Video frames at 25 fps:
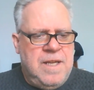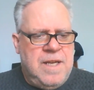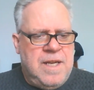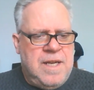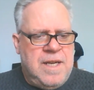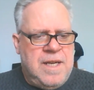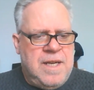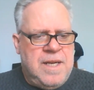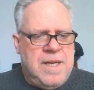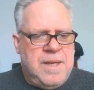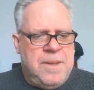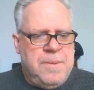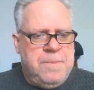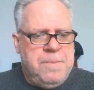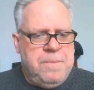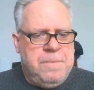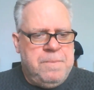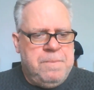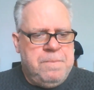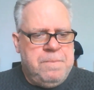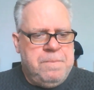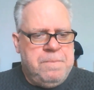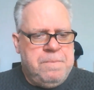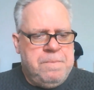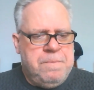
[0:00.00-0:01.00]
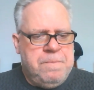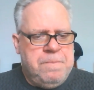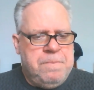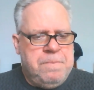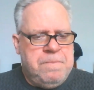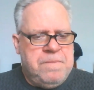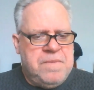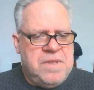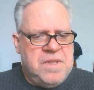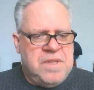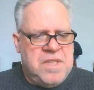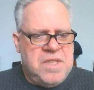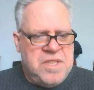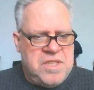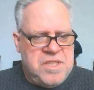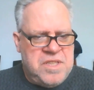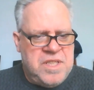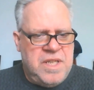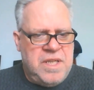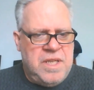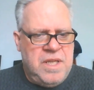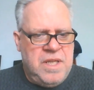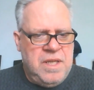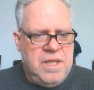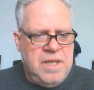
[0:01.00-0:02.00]
the
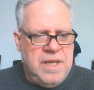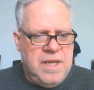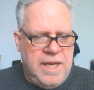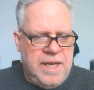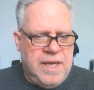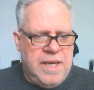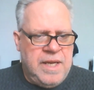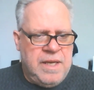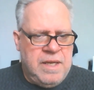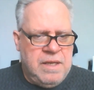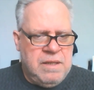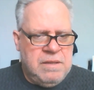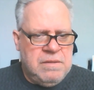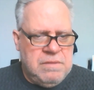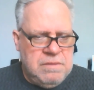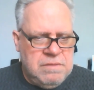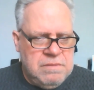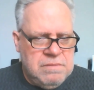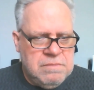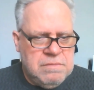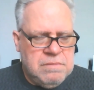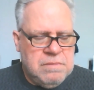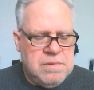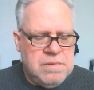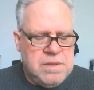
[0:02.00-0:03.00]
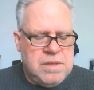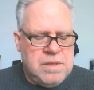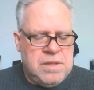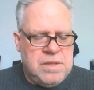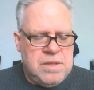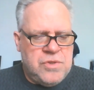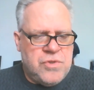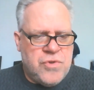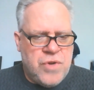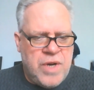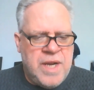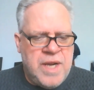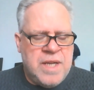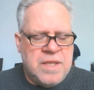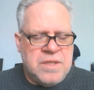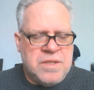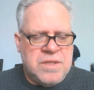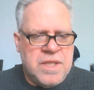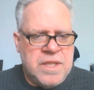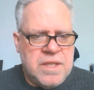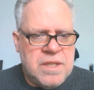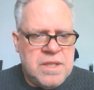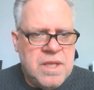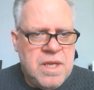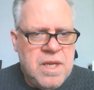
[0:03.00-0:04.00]
city and
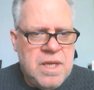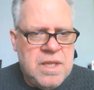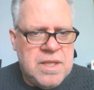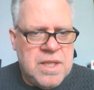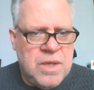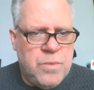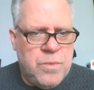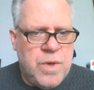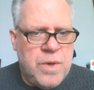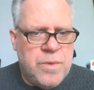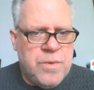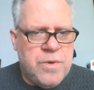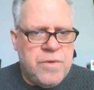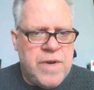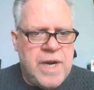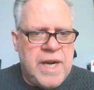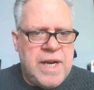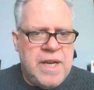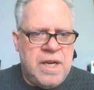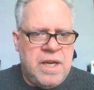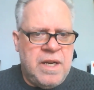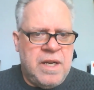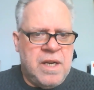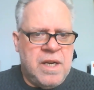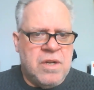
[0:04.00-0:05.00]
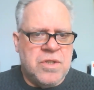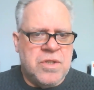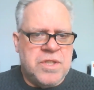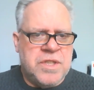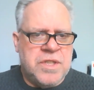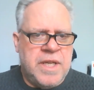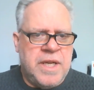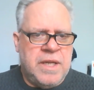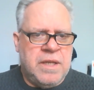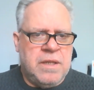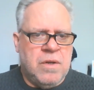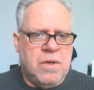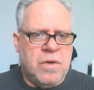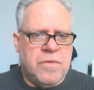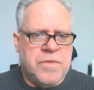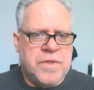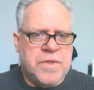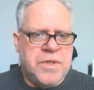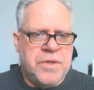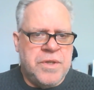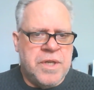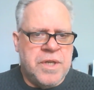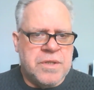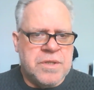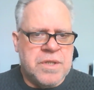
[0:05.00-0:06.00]
transit that we were ready to negotiate over
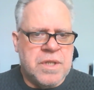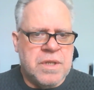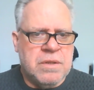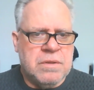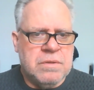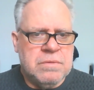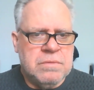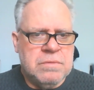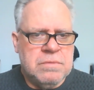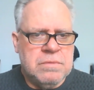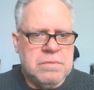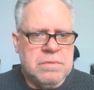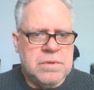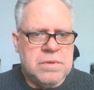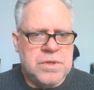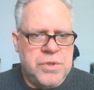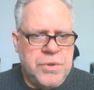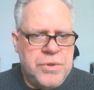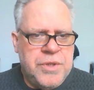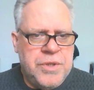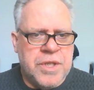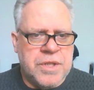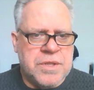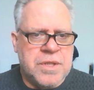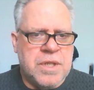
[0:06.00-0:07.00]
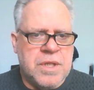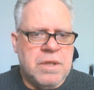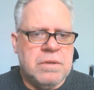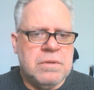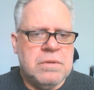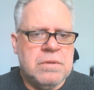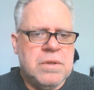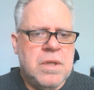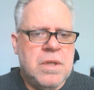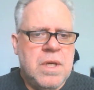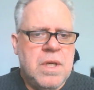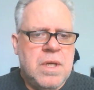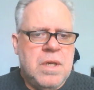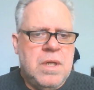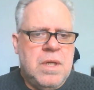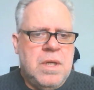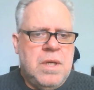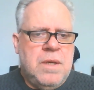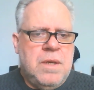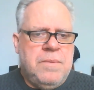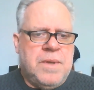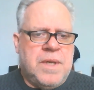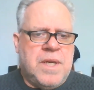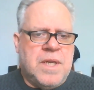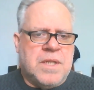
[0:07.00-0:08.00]
2 years ago,
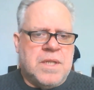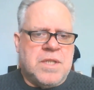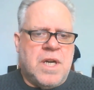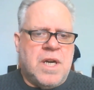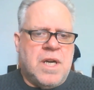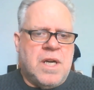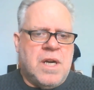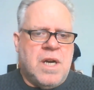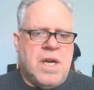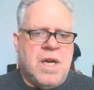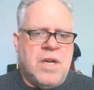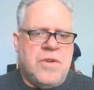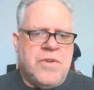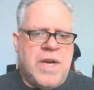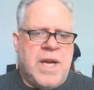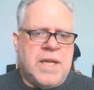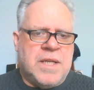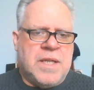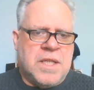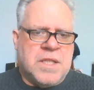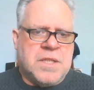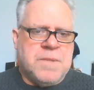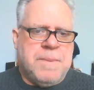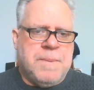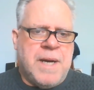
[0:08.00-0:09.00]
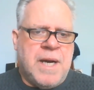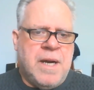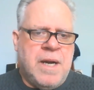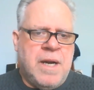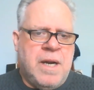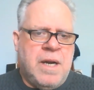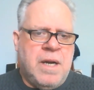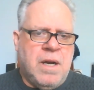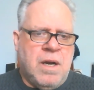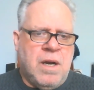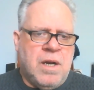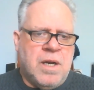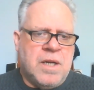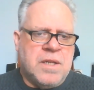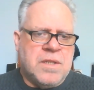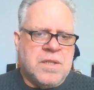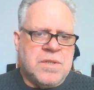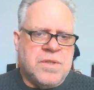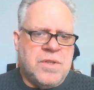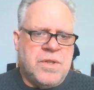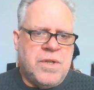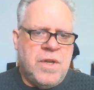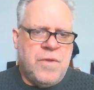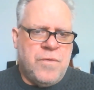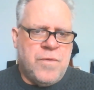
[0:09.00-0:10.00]
because our contract expired August
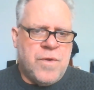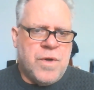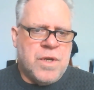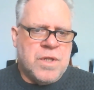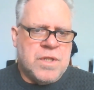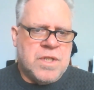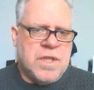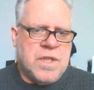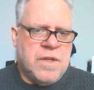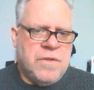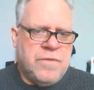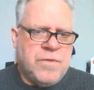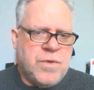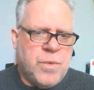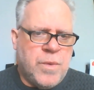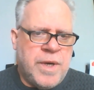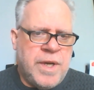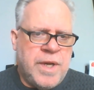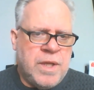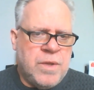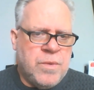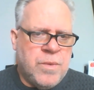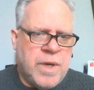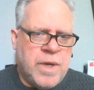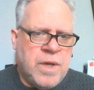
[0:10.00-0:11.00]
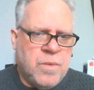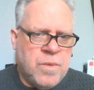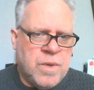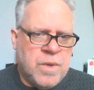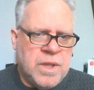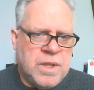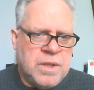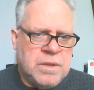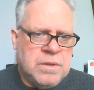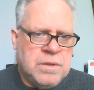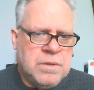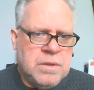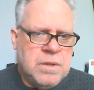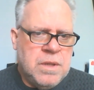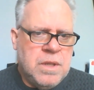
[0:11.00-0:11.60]
31st of 2021.